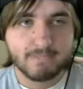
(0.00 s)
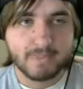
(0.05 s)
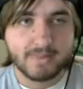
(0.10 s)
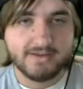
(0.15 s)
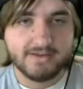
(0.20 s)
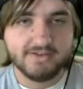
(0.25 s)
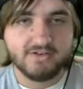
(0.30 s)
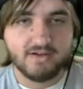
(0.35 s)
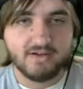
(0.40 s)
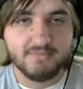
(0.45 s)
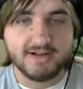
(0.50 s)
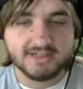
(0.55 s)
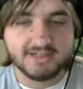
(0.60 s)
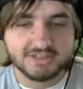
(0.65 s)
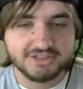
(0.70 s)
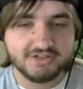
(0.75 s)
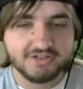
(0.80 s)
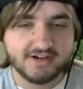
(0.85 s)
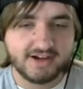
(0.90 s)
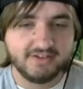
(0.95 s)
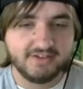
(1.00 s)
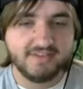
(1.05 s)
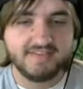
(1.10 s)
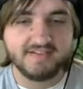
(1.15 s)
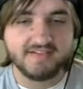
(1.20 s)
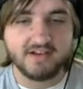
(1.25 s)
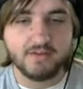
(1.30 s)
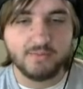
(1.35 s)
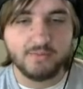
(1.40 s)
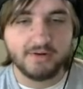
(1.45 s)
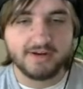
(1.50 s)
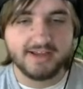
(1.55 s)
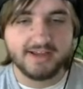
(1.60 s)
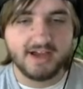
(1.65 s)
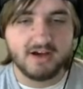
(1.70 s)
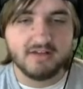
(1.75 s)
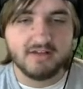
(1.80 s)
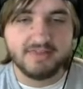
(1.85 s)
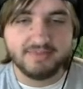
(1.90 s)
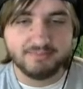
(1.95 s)
So I'm not sure how that's going to work
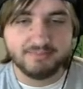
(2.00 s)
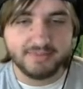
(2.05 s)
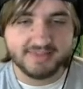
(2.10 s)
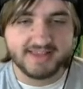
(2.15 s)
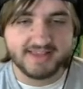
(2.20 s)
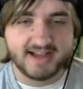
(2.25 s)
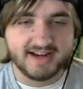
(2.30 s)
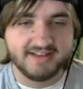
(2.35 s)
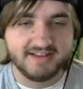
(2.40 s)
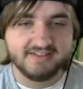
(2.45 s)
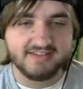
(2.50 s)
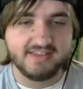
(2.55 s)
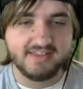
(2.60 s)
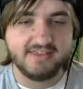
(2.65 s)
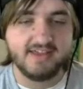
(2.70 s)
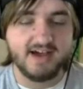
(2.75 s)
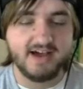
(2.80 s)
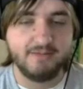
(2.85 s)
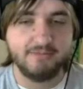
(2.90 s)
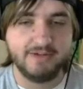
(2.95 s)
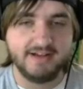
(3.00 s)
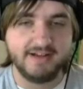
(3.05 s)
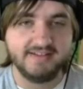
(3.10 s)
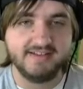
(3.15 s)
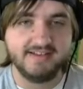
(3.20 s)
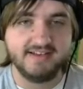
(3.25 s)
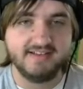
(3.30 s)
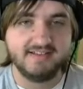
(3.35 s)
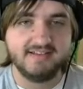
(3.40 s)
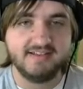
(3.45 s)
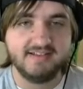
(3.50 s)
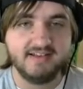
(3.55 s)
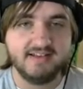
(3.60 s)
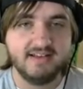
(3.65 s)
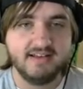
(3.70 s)
out, but that is the thought process.